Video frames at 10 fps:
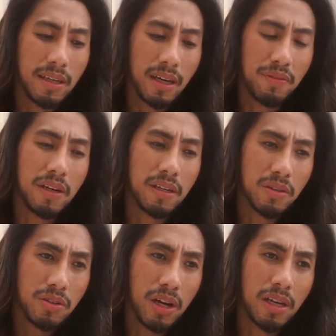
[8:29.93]
I feel like
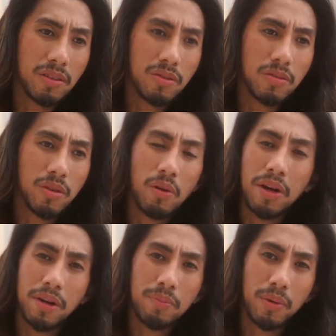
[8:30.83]
you're trying to do a
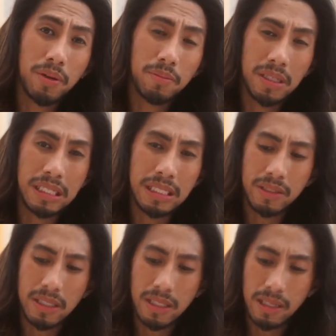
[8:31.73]
one up on me.
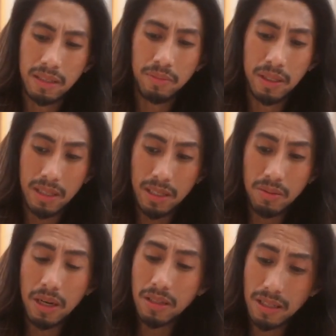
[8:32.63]
That's I mean this is
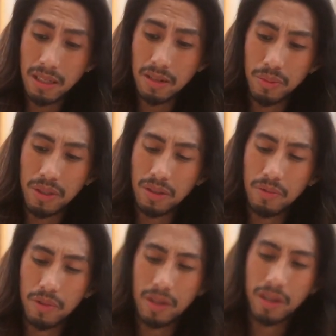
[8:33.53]
what I see with this
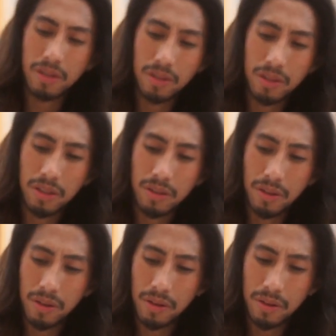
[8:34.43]
with their energy. Okay.
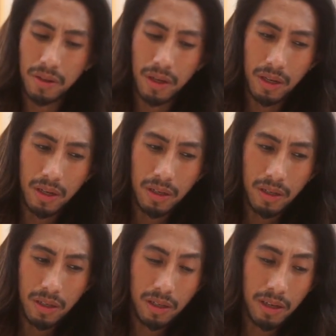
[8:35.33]
Uh-huh.
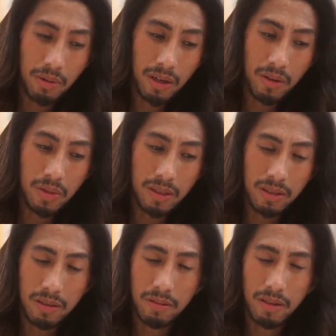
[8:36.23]
And like what I always,
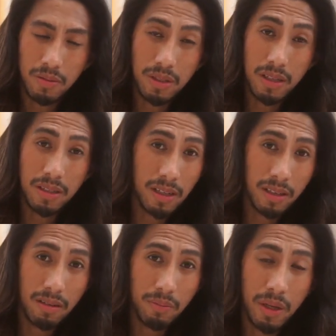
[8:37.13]
you know, I always say it's
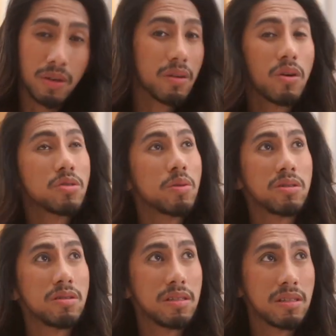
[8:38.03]
like my cross
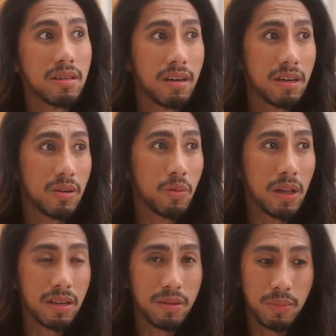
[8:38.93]
watchers are not
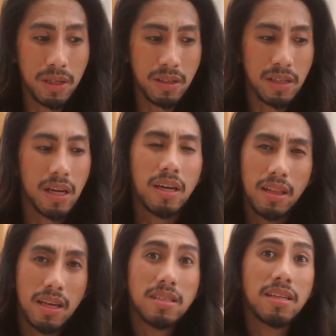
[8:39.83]
welcome because
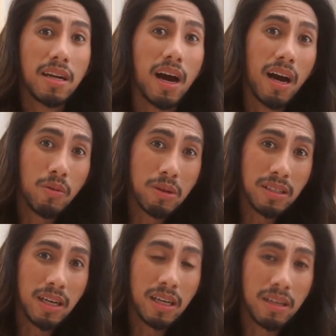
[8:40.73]
this is an aqua
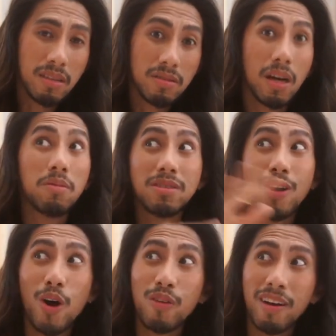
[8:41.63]
side. So I would
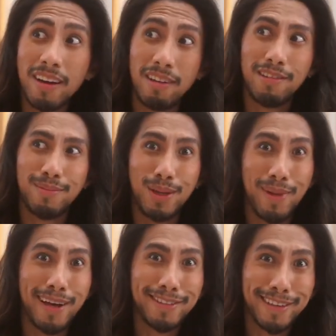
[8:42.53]
talk, right, in my
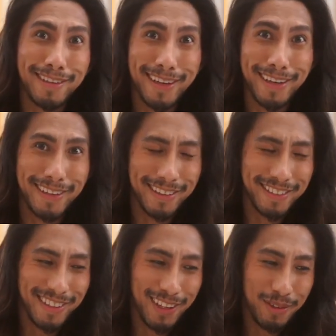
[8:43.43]
magical
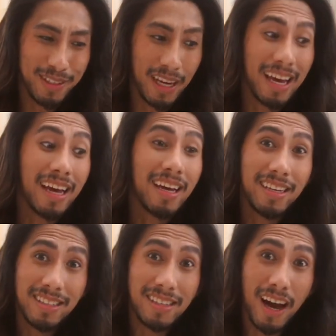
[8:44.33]
guides and I would say,
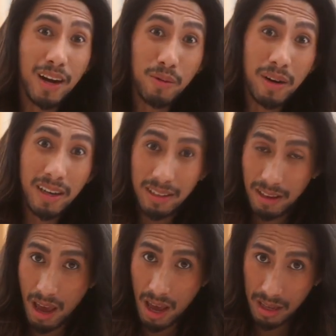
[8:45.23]
is this aqua?
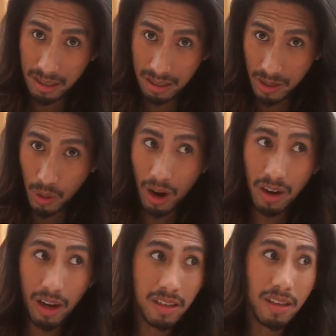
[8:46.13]
Yes. So
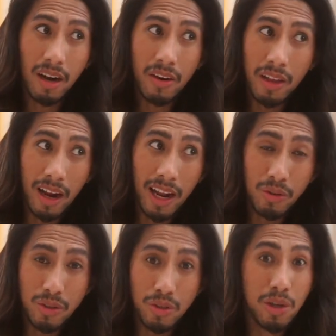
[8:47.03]
are, eh, are they
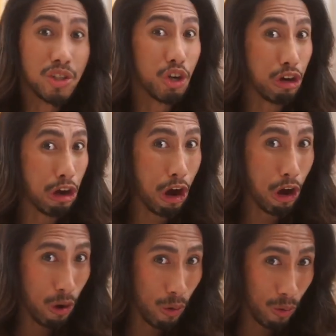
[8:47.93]
allowed to switch?
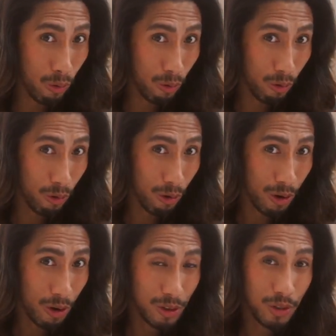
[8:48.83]
No.
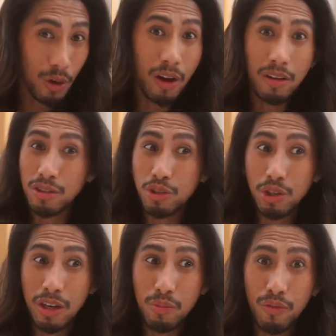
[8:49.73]
So I should
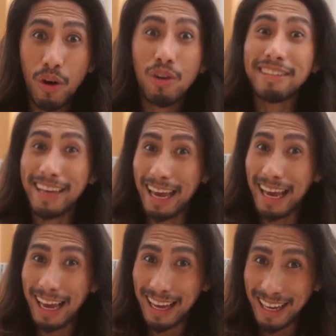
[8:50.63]
they move on?
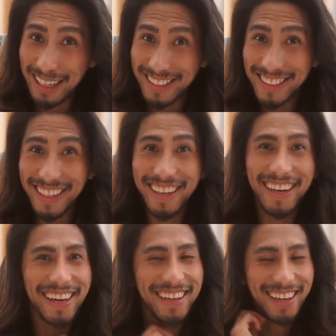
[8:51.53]
Yes.
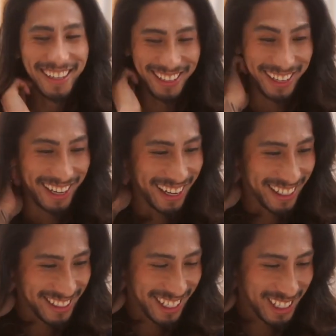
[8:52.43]
Okay. Yeah.
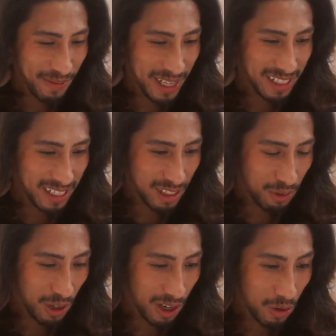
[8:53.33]
So that's a message. If
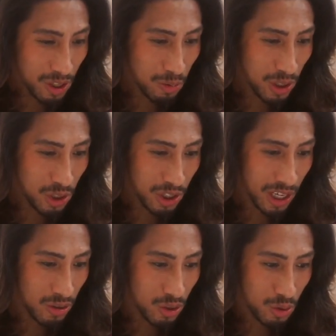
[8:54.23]
you're a cross watcher
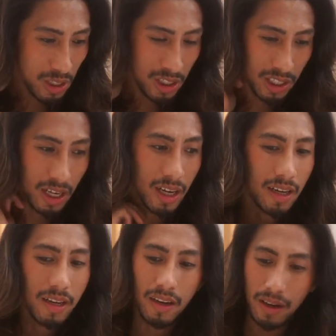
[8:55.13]
trying to switch it,
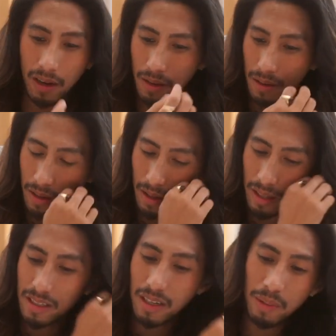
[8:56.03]
okay, uh, it
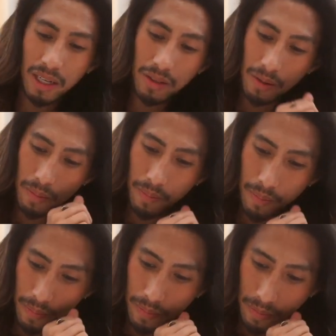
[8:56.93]
doesn't apply to you.
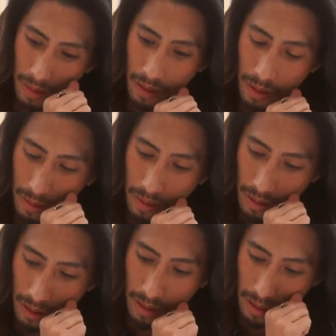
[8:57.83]
Okay.
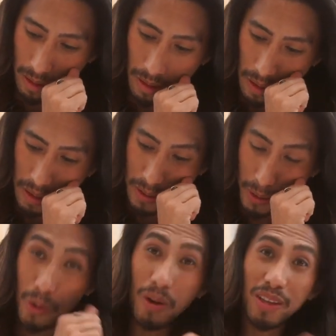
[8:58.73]
So
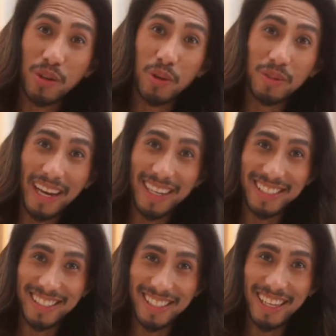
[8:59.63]
go get your own guides